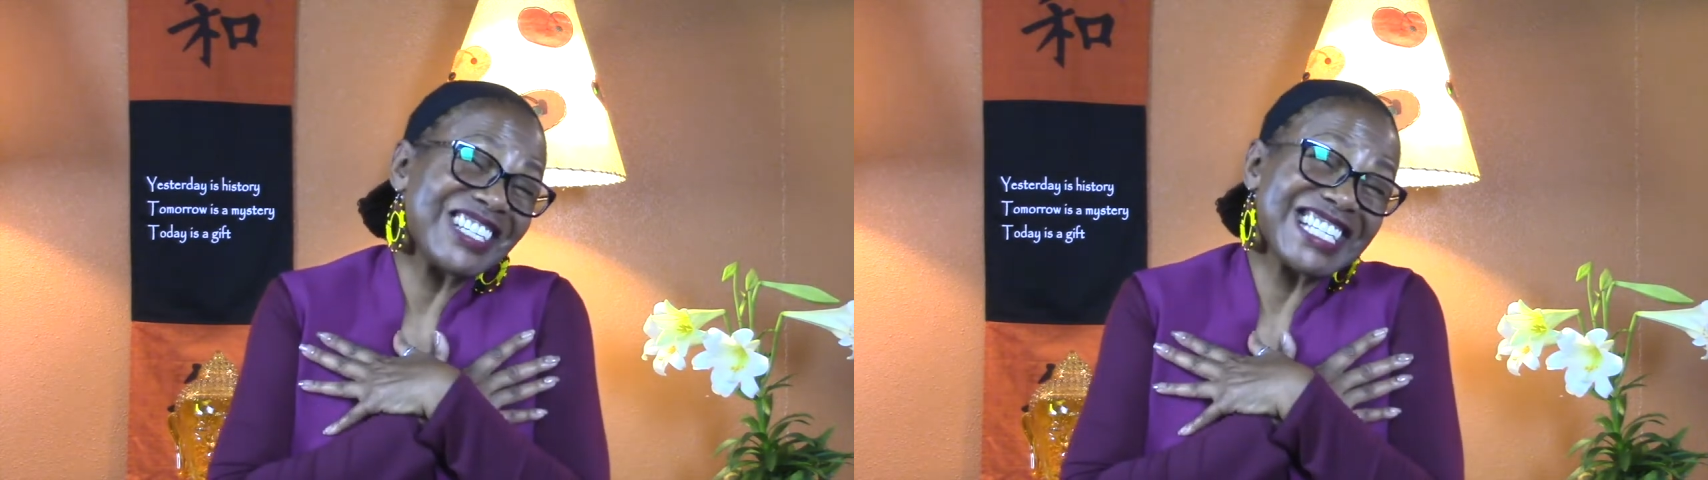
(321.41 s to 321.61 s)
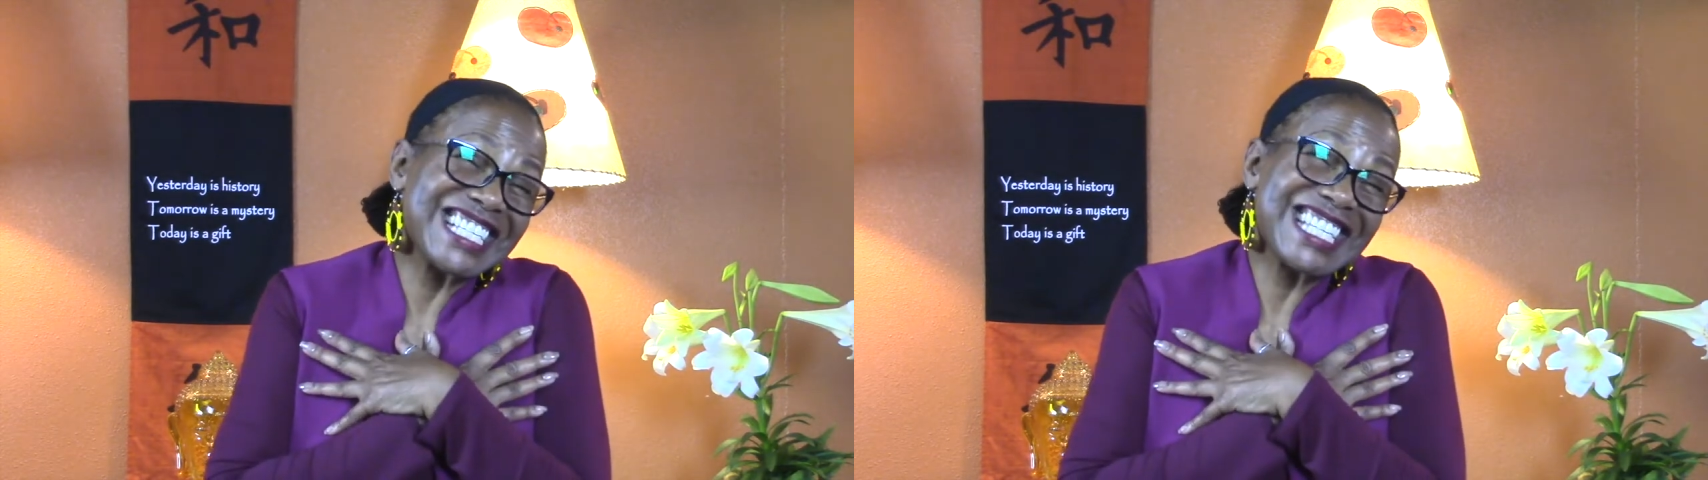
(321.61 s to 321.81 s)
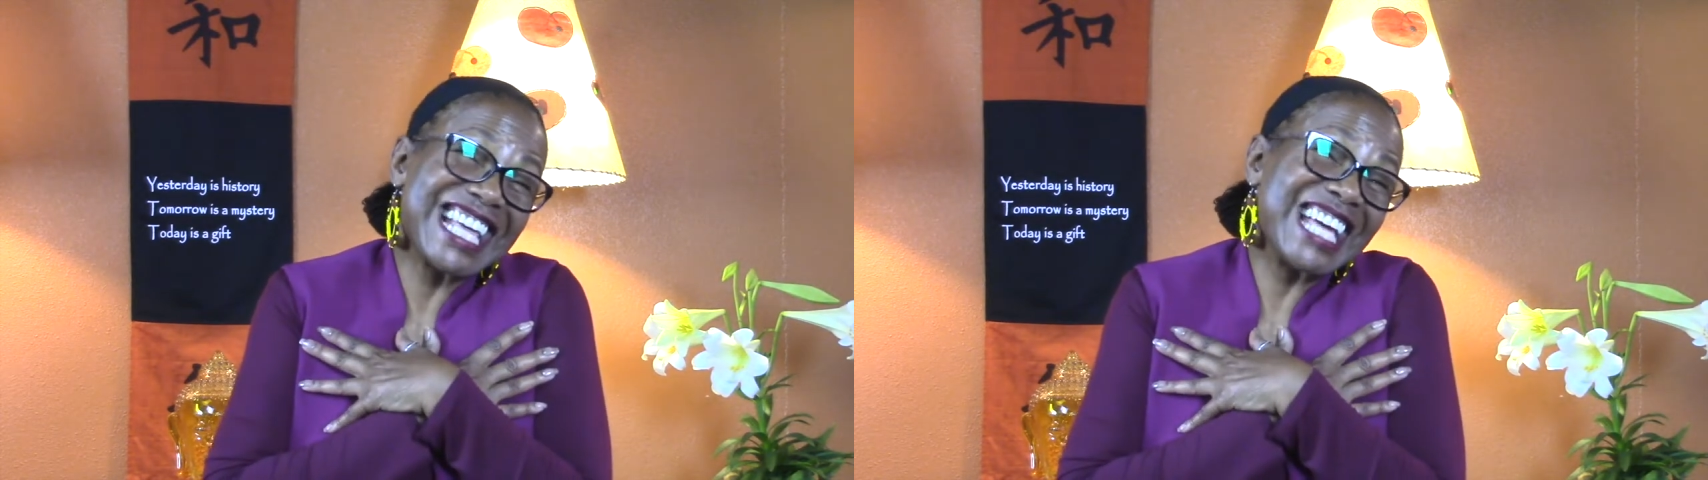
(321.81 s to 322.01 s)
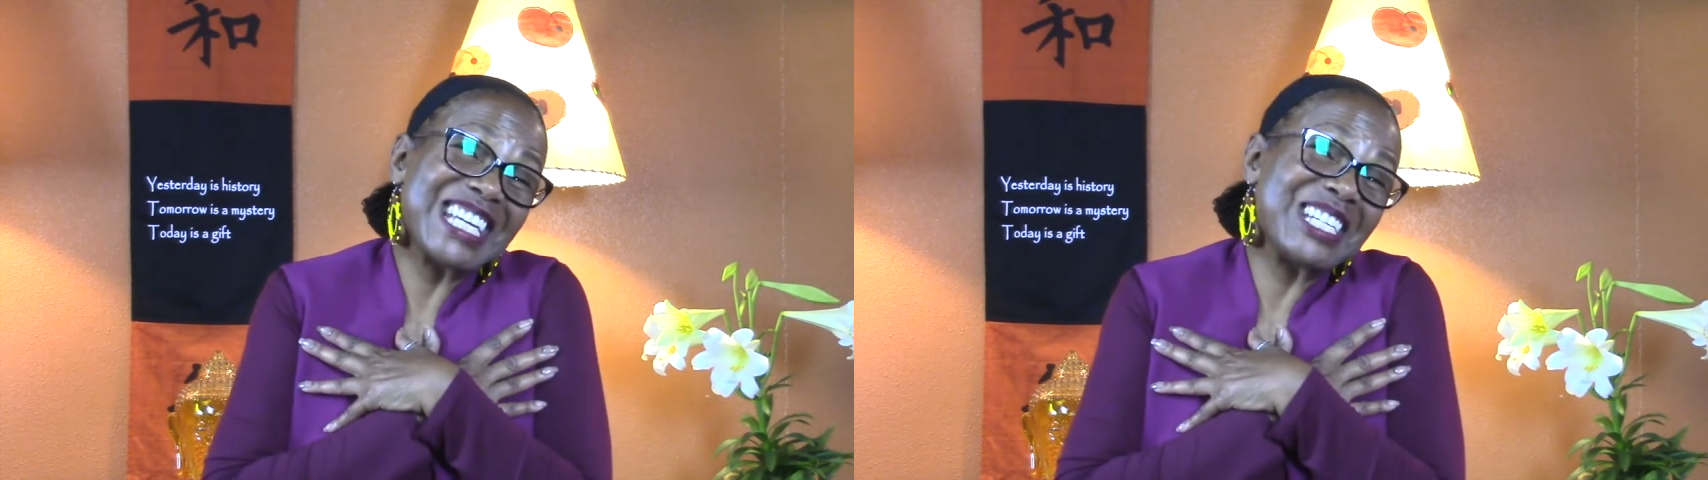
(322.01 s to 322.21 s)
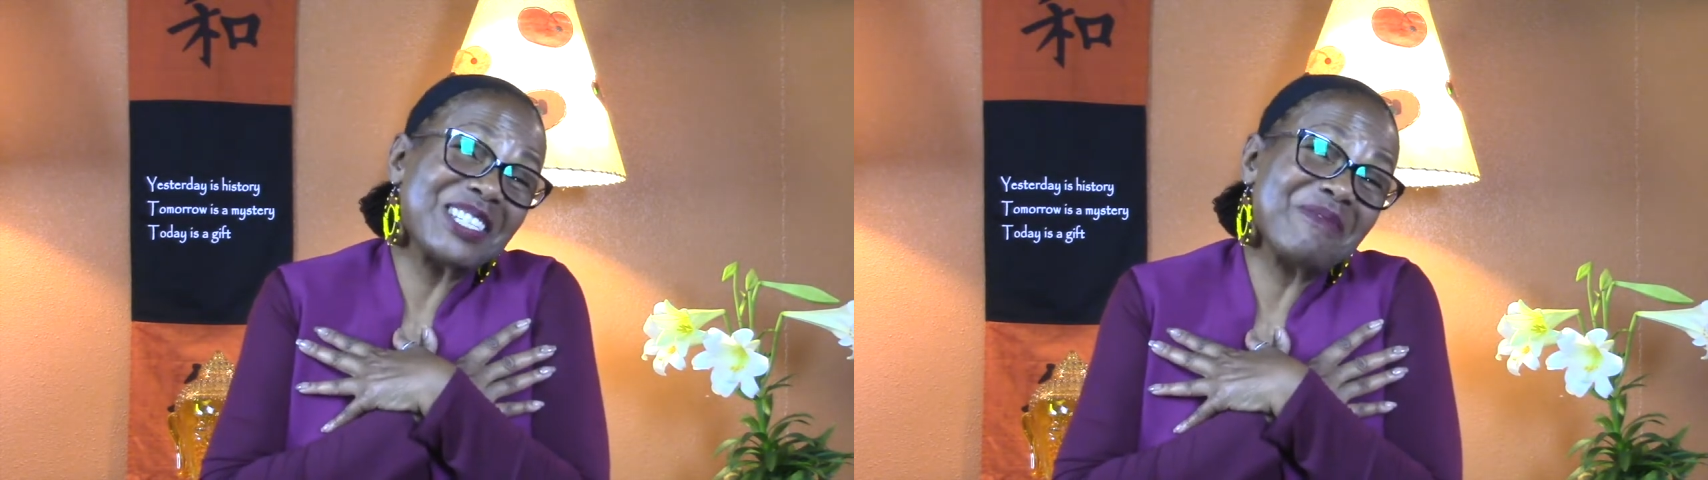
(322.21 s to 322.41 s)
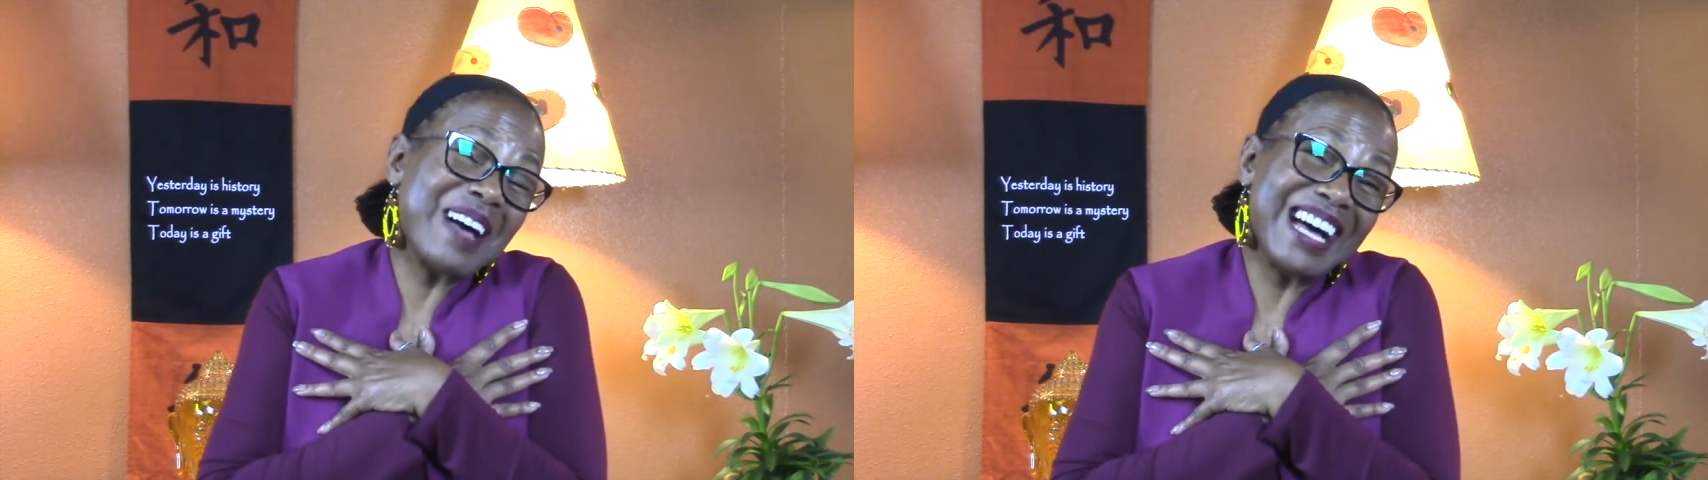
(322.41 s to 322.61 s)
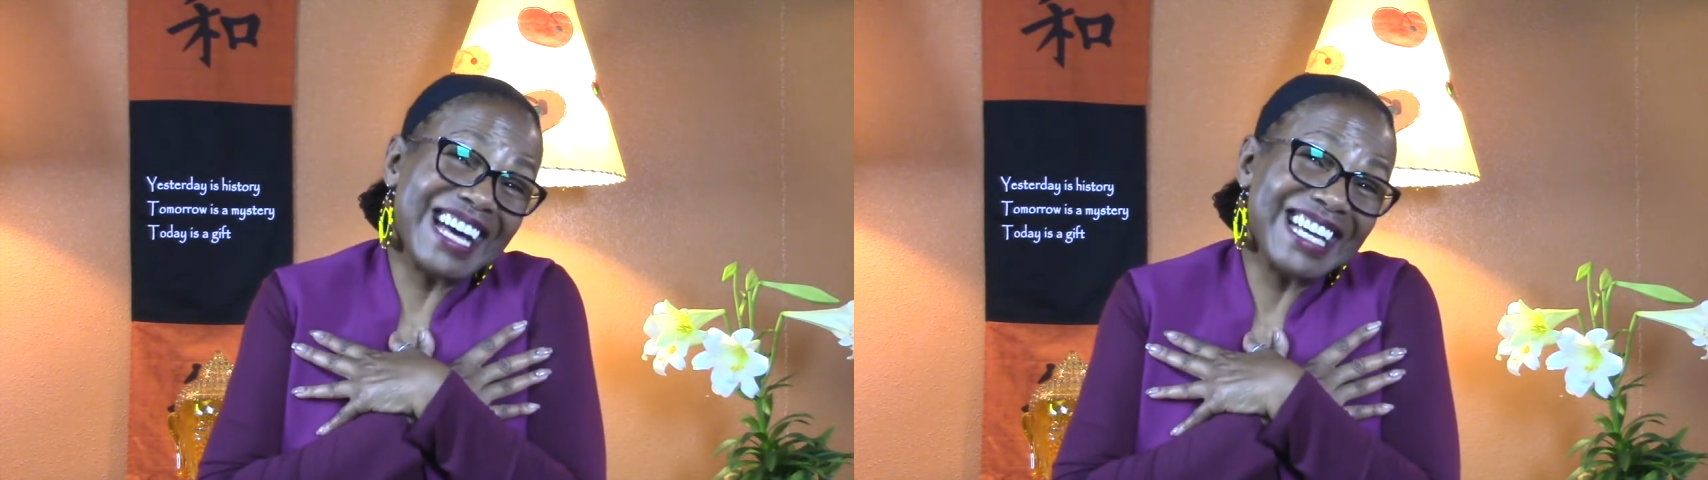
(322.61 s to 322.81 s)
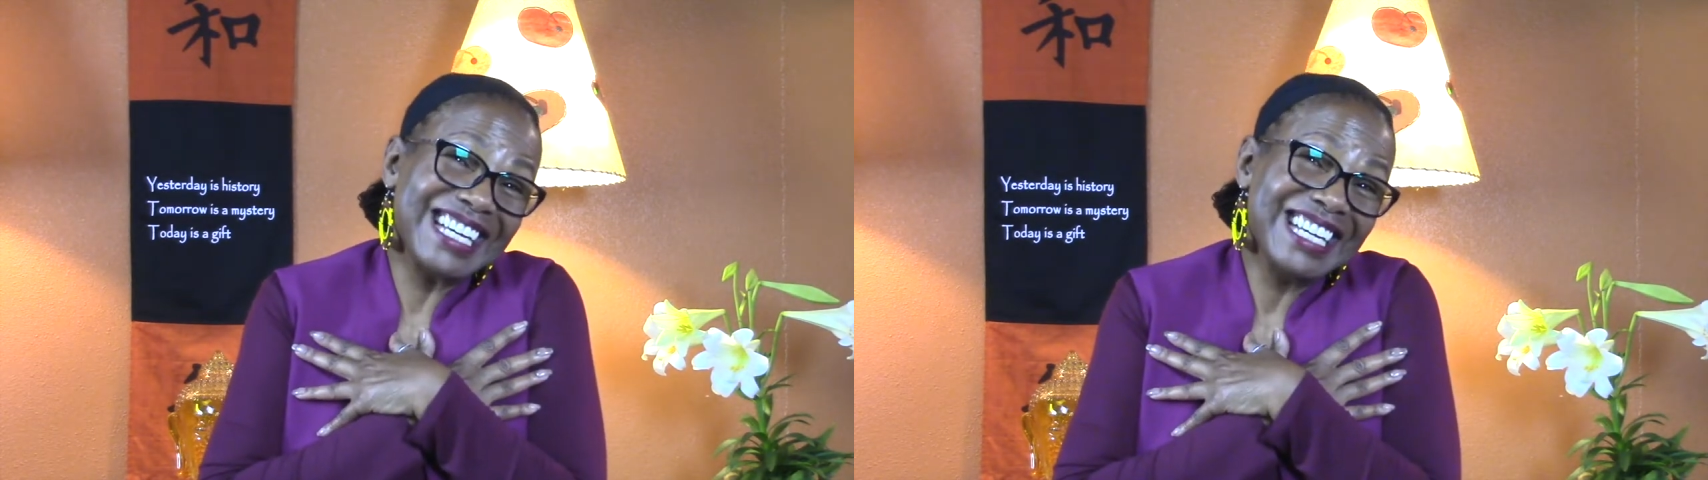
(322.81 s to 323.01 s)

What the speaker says: because that is my